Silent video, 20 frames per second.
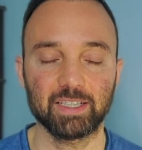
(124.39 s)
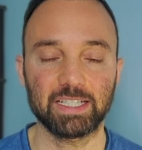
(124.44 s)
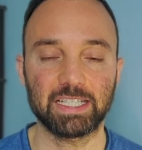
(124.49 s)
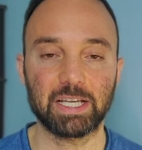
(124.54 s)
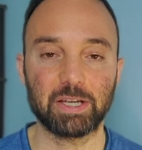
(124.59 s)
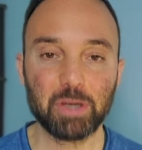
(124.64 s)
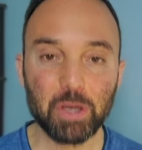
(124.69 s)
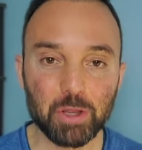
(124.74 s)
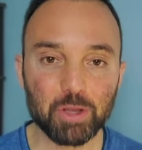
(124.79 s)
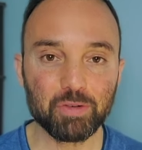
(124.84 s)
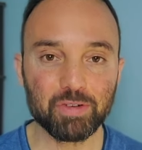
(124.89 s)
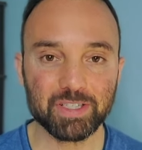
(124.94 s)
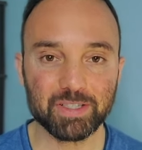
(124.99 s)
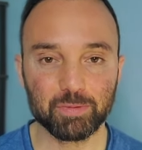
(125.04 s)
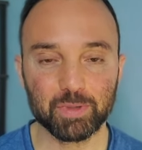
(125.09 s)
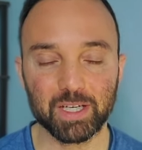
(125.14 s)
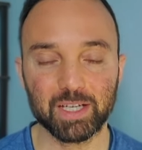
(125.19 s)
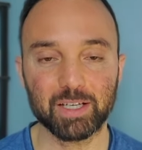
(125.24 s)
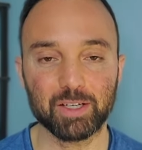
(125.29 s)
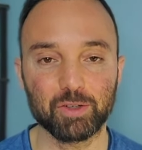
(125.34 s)
Now, another reason
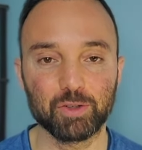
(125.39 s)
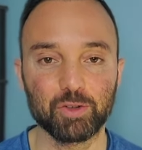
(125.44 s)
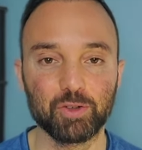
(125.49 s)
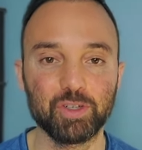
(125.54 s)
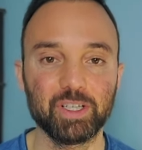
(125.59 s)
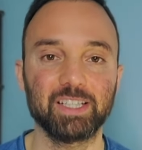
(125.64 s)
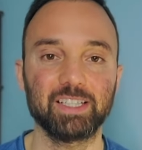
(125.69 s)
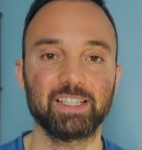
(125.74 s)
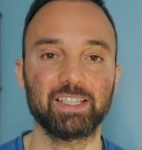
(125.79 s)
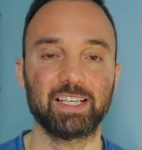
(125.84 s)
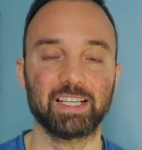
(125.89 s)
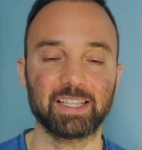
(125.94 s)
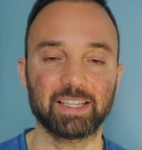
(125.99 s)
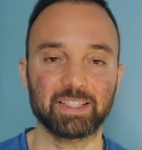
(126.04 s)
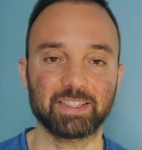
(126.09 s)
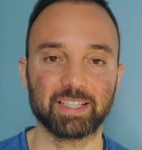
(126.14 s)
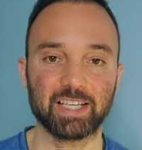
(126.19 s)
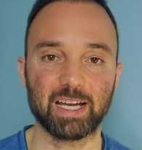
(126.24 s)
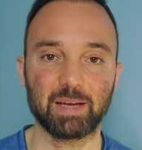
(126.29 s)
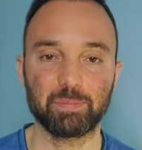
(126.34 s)
why I really like
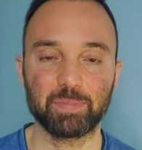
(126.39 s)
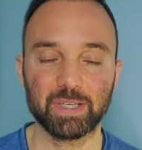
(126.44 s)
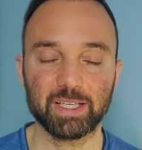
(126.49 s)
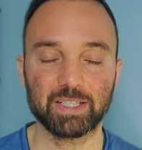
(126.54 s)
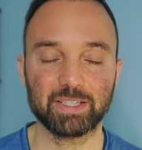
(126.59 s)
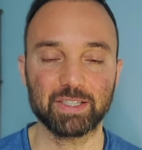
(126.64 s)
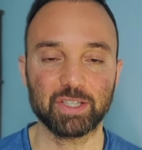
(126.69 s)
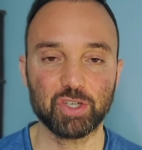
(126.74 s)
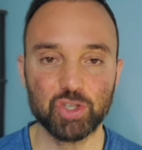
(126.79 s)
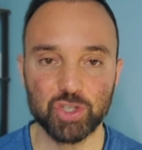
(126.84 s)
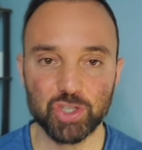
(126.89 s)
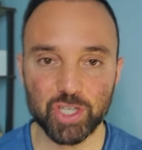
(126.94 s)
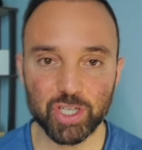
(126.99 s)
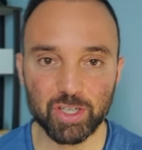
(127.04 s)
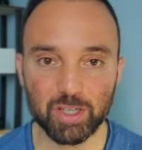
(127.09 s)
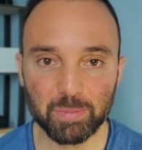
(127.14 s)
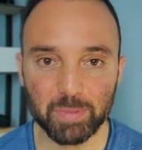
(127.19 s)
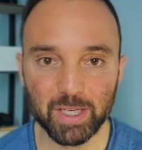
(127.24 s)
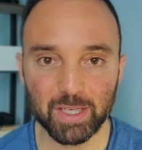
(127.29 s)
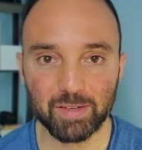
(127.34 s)
this app is the sheer
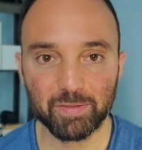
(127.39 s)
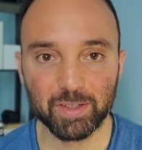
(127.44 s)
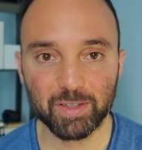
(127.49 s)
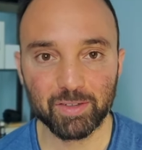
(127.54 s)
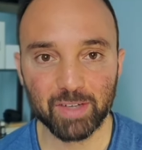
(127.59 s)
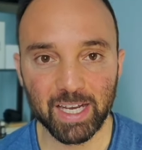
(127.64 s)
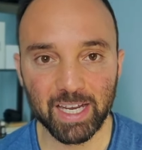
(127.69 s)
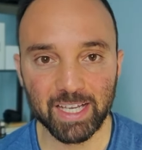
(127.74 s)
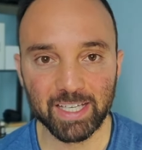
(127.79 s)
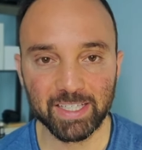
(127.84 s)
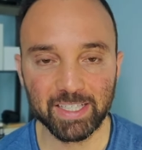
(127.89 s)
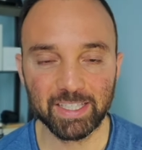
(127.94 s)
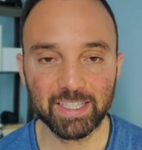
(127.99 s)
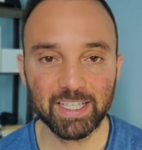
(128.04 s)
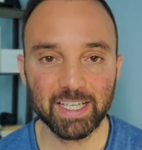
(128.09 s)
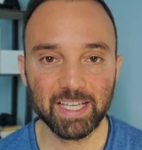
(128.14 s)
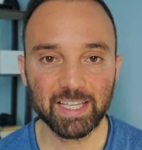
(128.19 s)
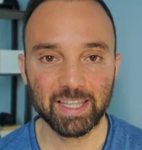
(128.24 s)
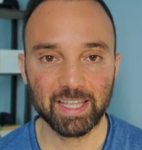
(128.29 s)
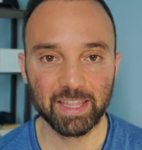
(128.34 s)
amount of variety
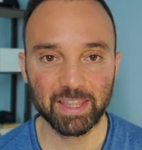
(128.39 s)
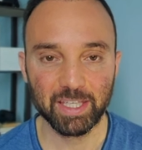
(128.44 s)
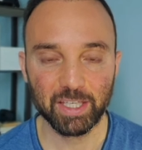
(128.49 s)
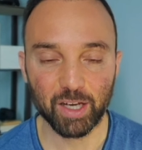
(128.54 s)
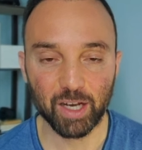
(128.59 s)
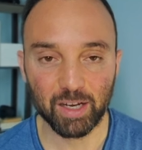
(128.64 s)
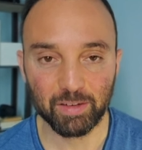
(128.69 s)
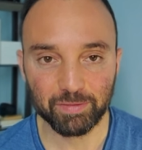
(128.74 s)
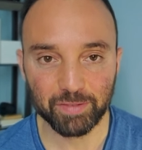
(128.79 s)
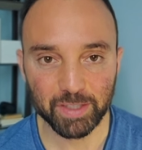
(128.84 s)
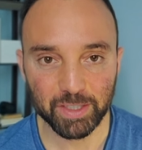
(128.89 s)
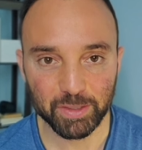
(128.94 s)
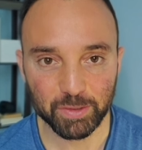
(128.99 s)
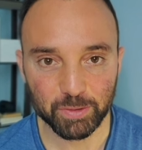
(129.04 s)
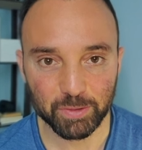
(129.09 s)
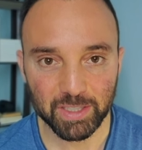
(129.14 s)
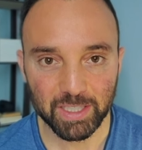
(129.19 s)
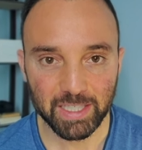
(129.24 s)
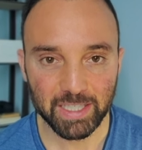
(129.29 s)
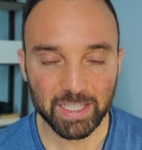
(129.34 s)
that they offer
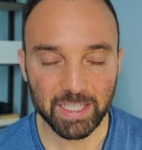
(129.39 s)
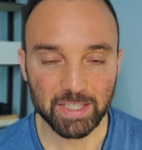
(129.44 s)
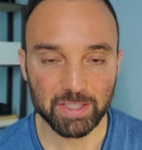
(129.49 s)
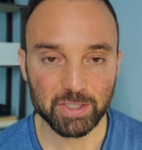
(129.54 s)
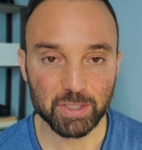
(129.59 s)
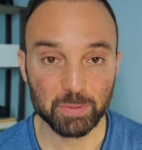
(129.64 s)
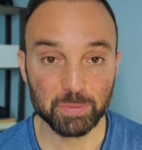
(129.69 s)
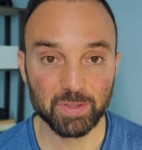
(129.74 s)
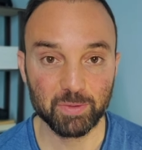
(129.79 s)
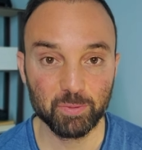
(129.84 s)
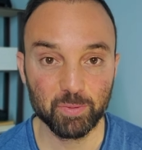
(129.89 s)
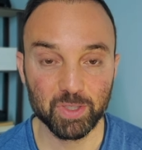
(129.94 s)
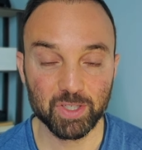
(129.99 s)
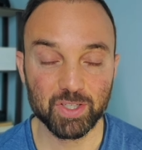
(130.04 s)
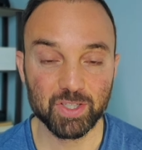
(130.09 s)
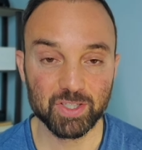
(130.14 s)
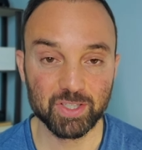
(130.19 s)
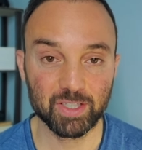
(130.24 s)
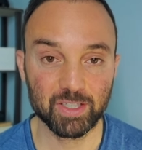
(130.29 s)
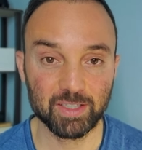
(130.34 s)
you in terms of which
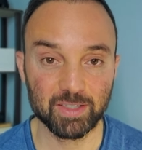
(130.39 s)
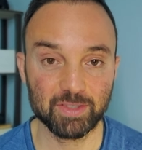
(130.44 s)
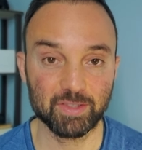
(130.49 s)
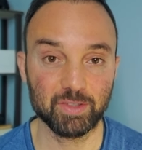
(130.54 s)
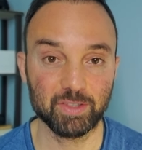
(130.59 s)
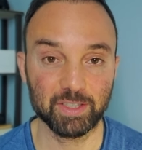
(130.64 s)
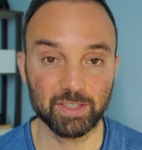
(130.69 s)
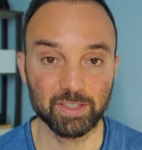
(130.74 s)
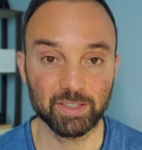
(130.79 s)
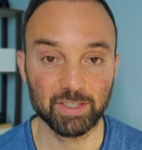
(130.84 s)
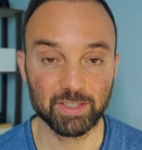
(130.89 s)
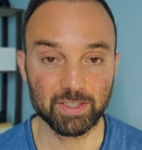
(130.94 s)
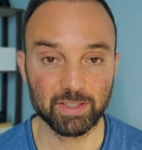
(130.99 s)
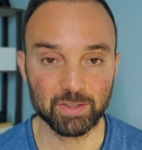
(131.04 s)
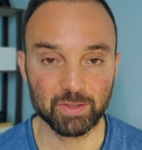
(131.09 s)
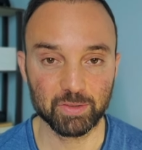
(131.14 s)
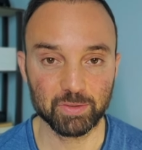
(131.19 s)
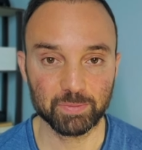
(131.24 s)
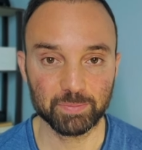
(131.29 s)
songs you can listen to.